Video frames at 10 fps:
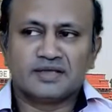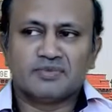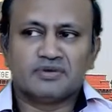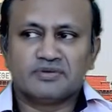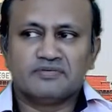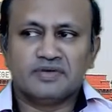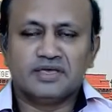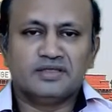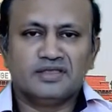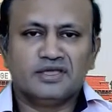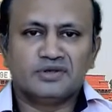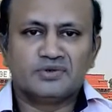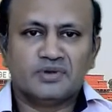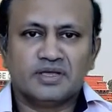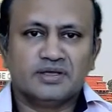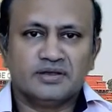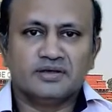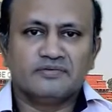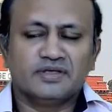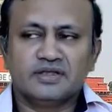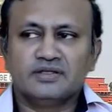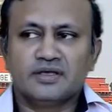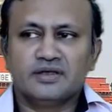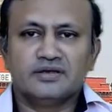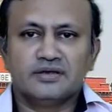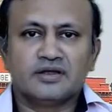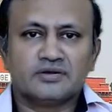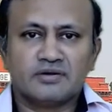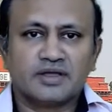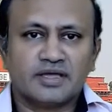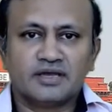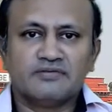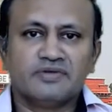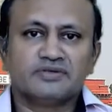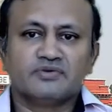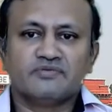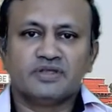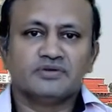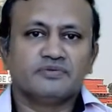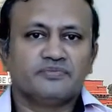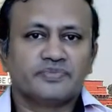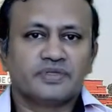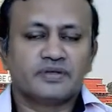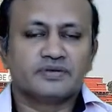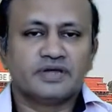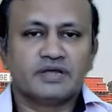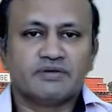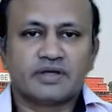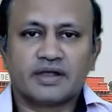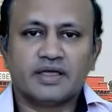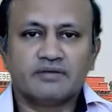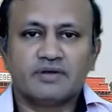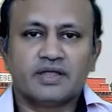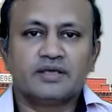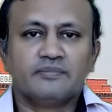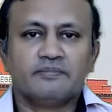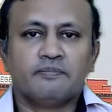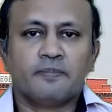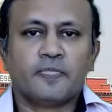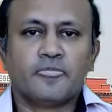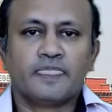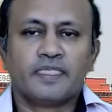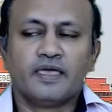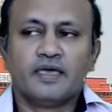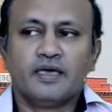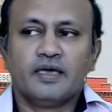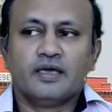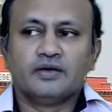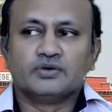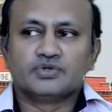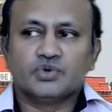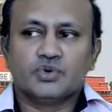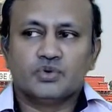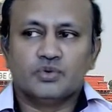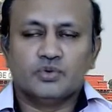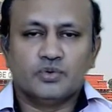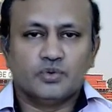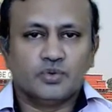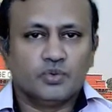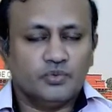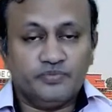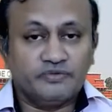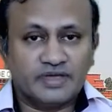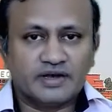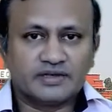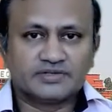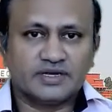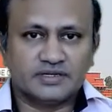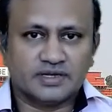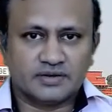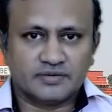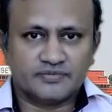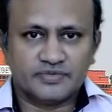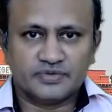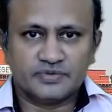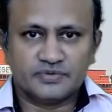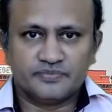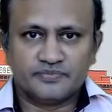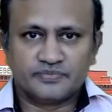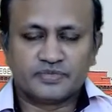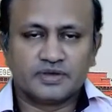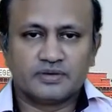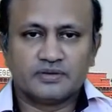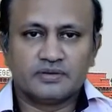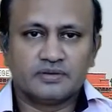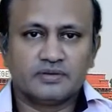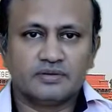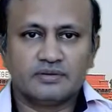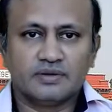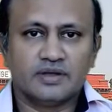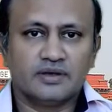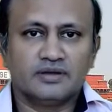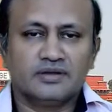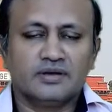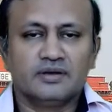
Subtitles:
look, we need to lead. We need India to lead. So we need to train our creativity. So we need a center to learn